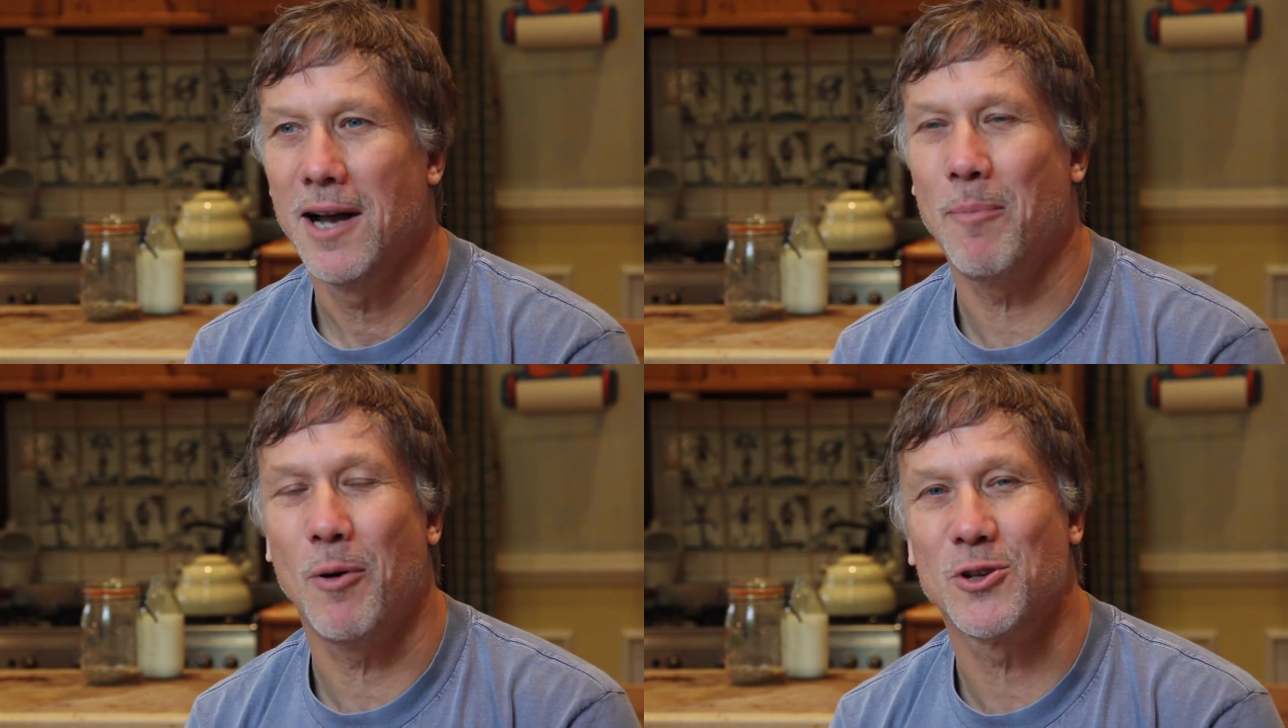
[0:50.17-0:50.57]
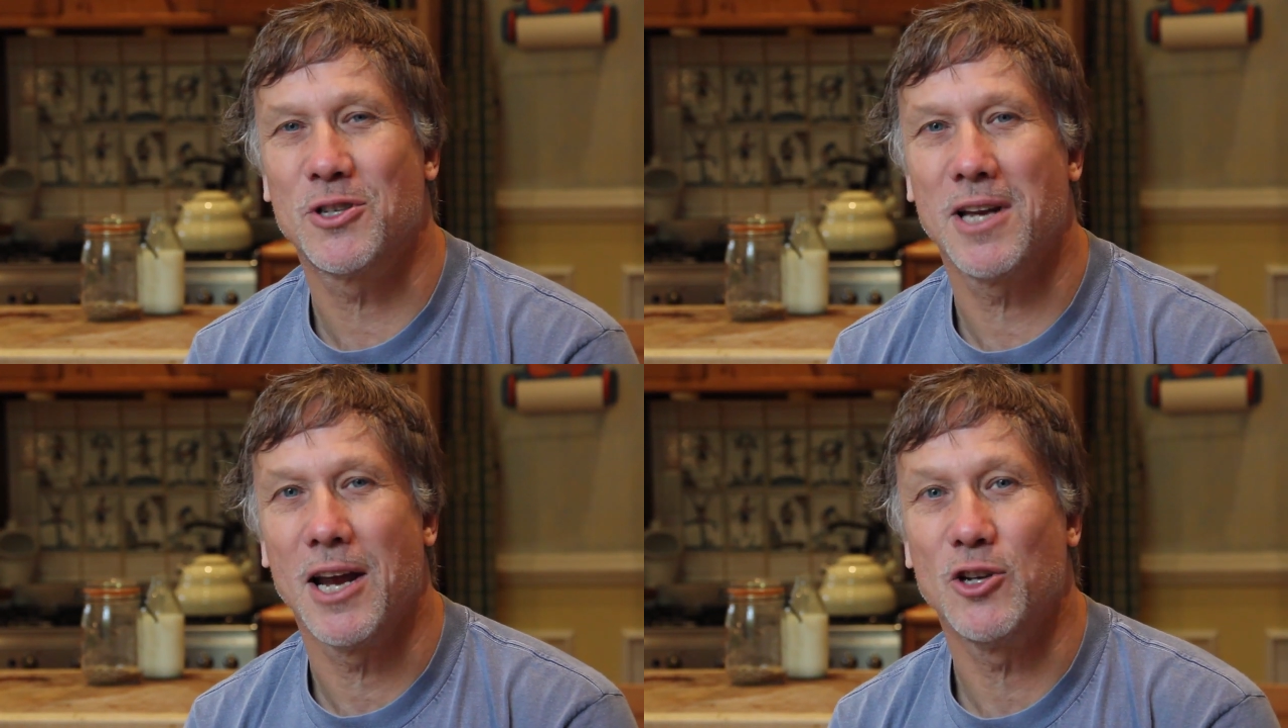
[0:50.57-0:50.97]
up on
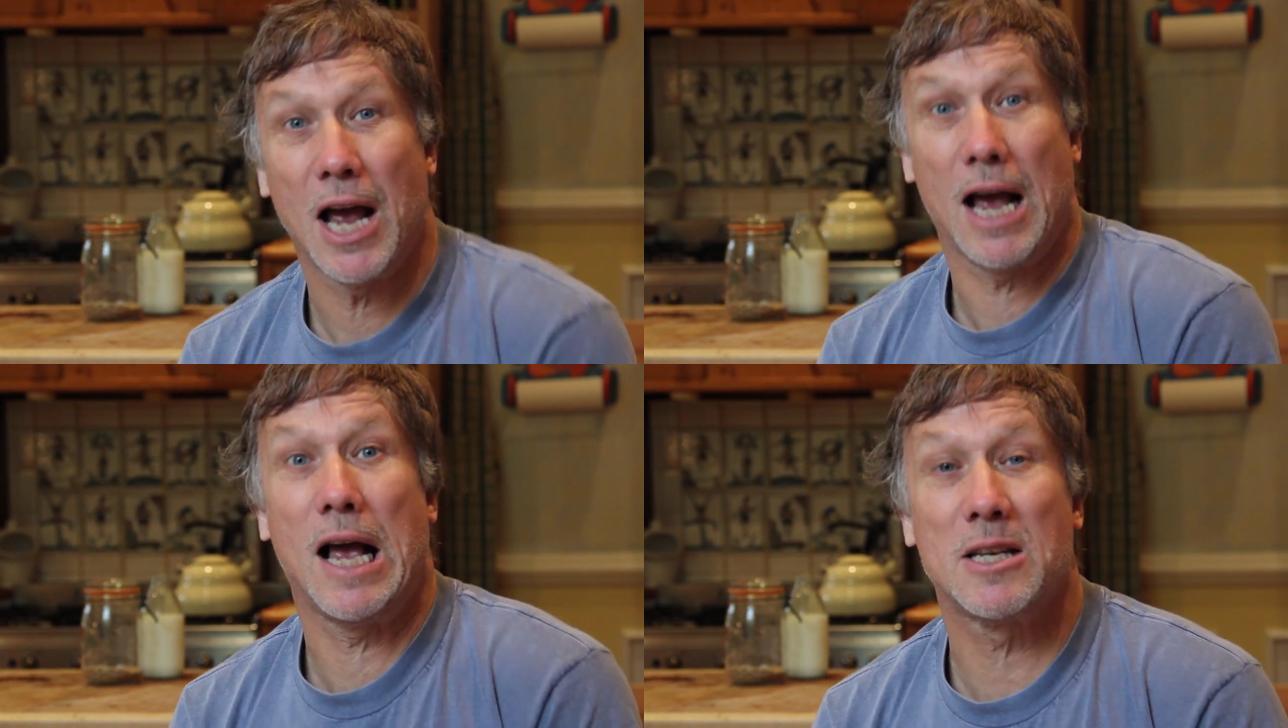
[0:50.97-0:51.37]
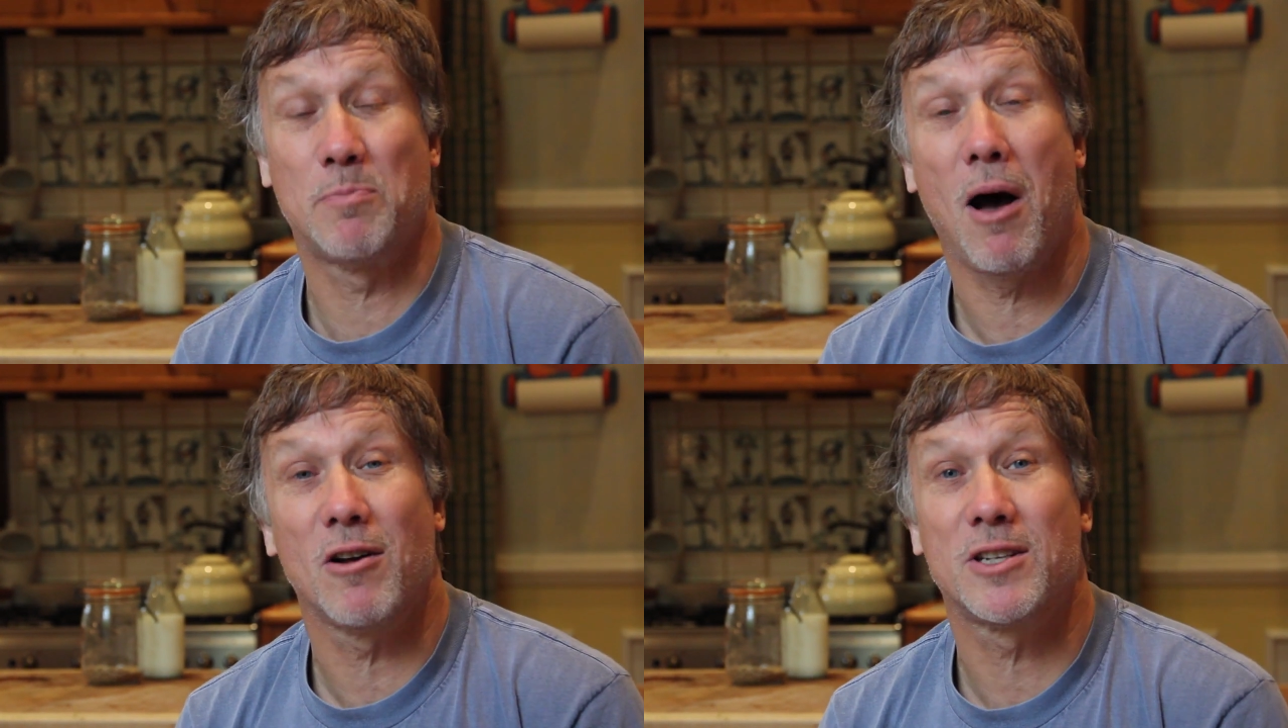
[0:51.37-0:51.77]
stage as
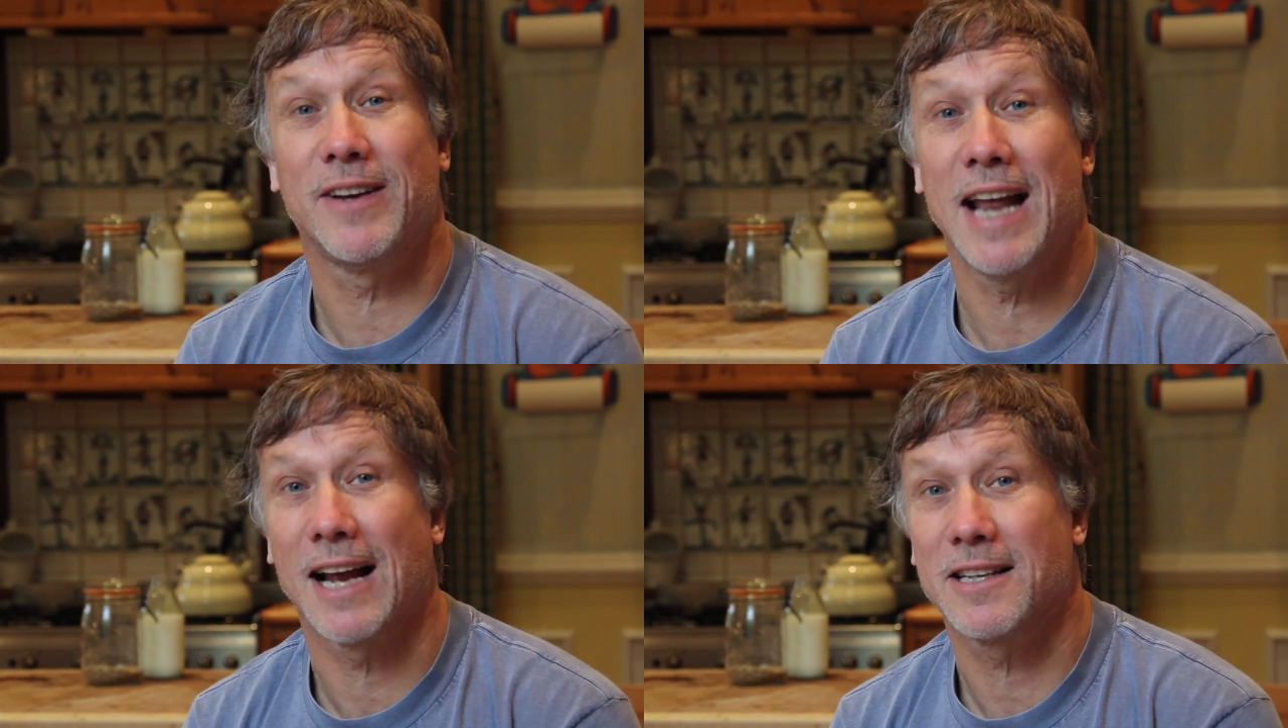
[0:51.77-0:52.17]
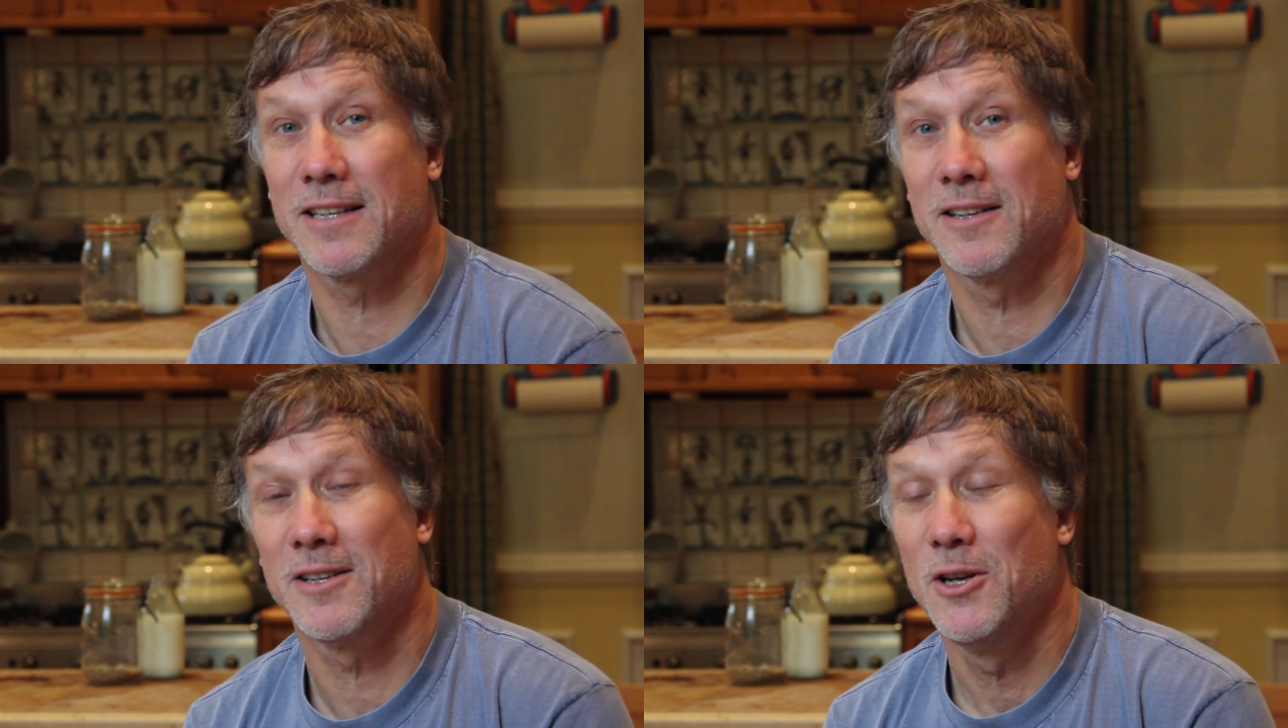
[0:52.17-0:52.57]
part of an act
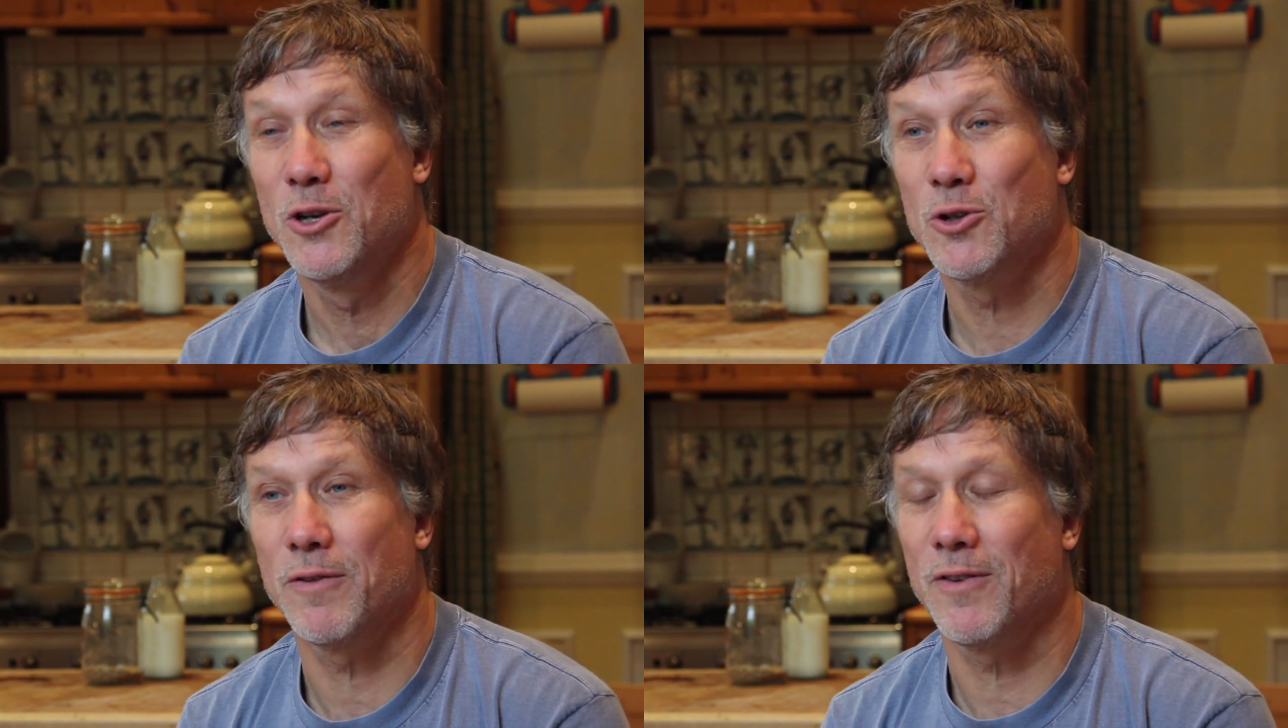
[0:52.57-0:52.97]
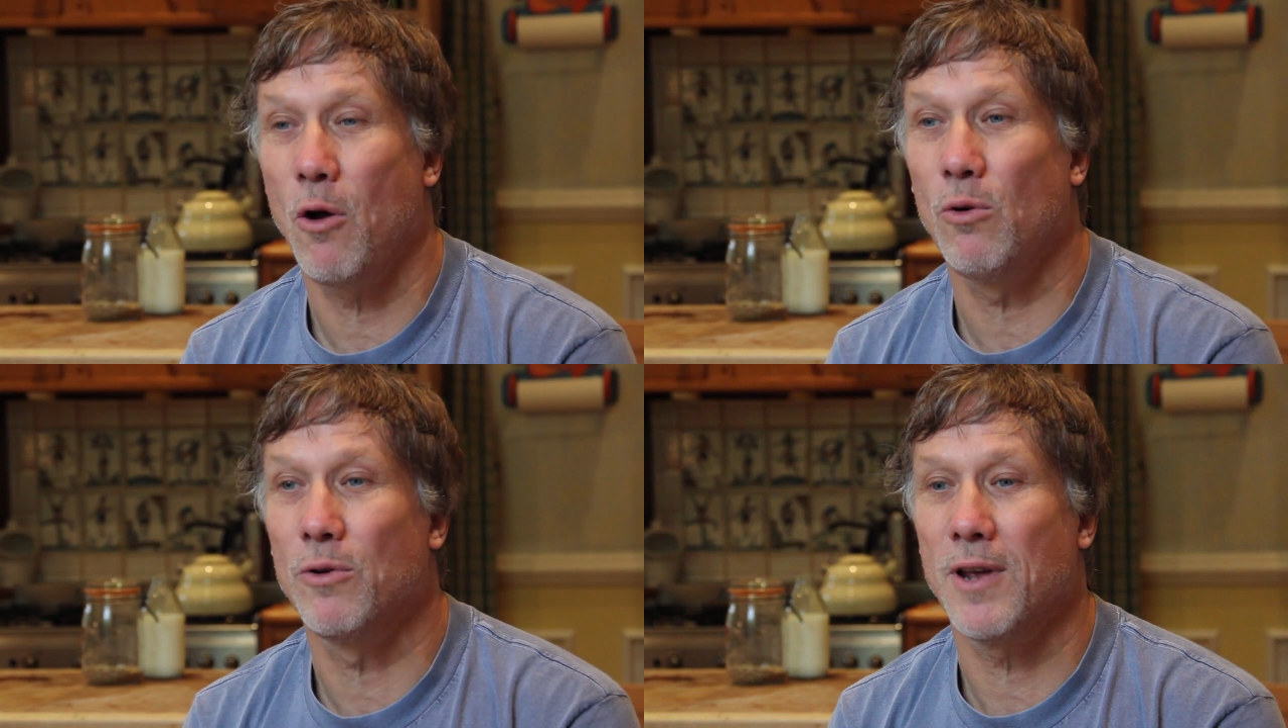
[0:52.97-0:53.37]
in a sort of an
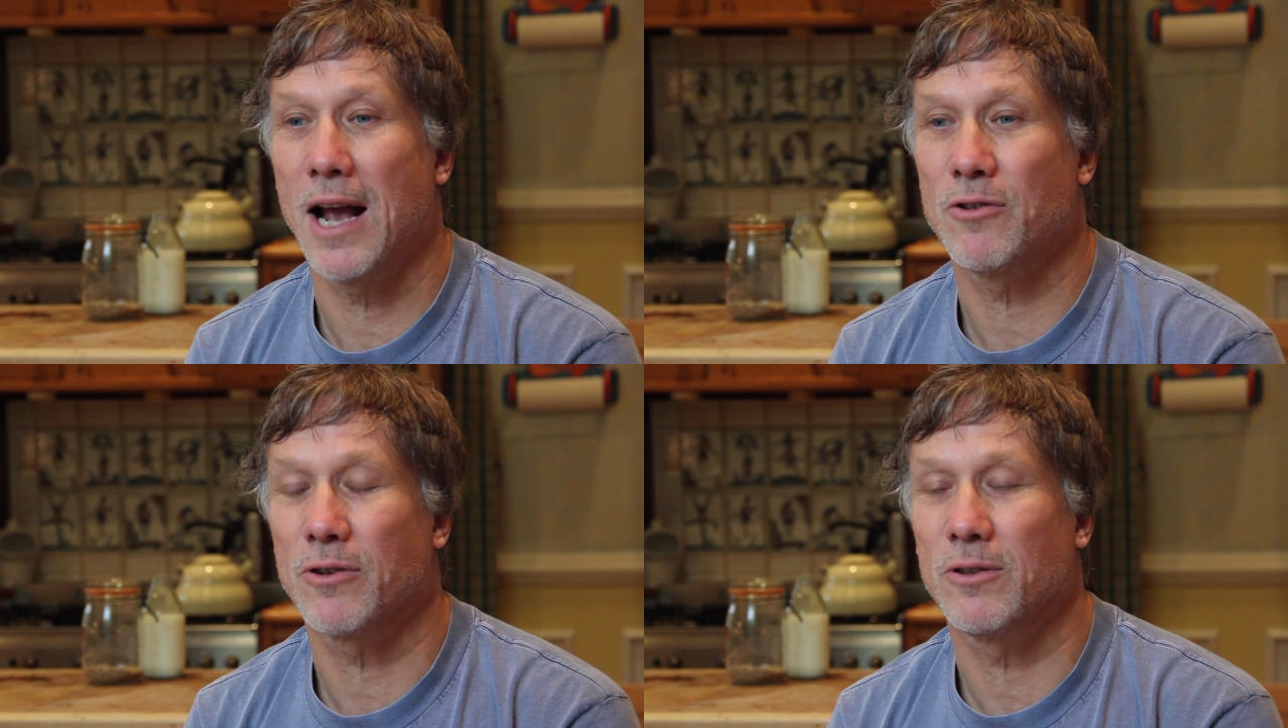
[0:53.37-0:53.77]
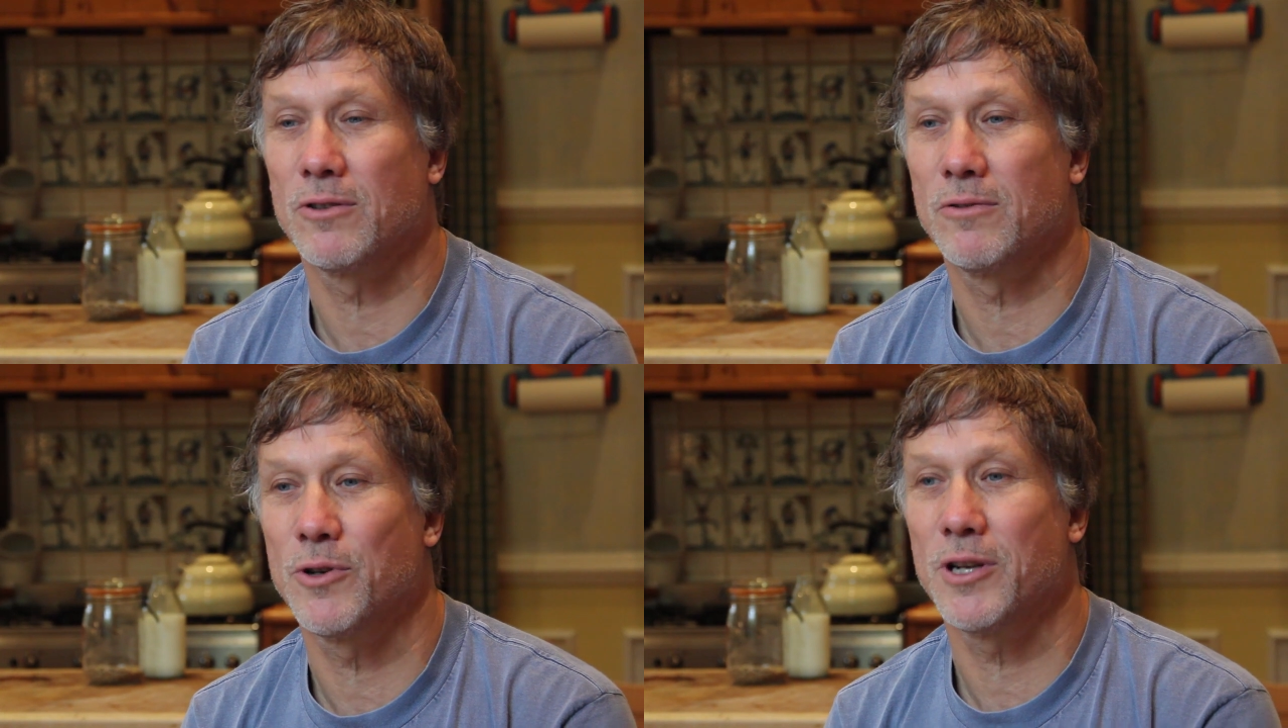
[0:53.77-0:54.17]
old theatrical
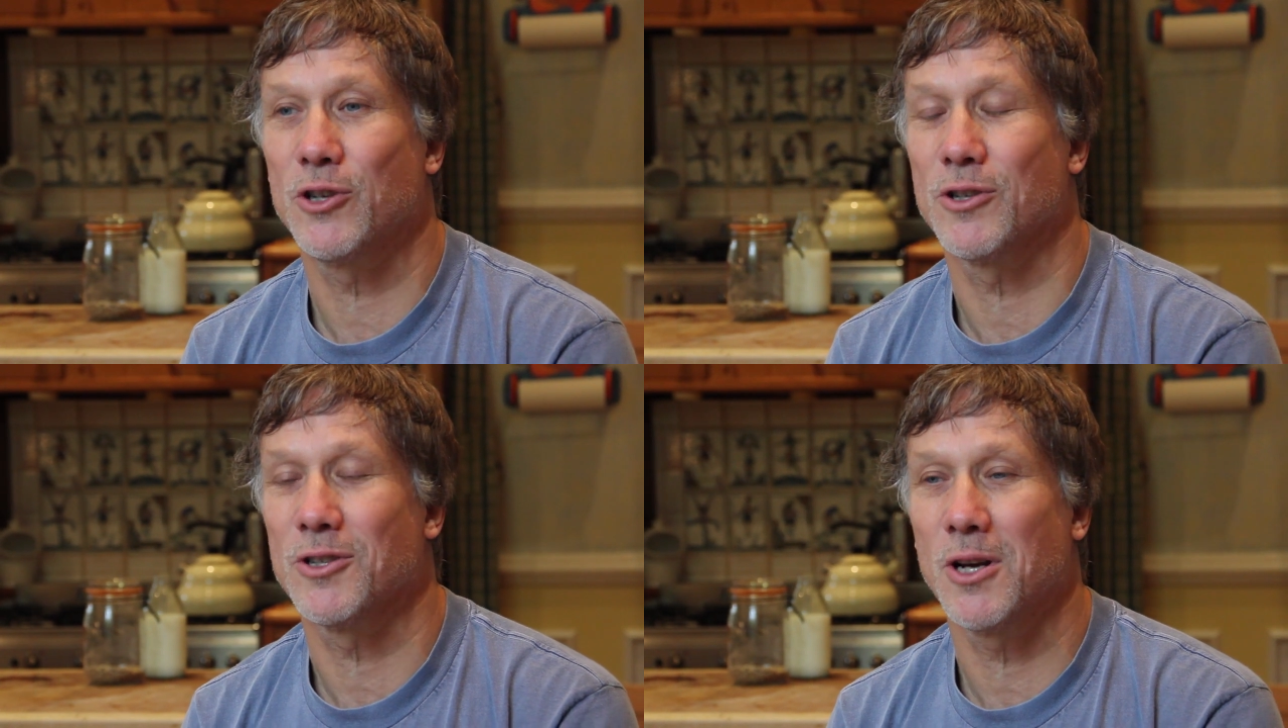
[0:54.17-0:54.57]
tradition.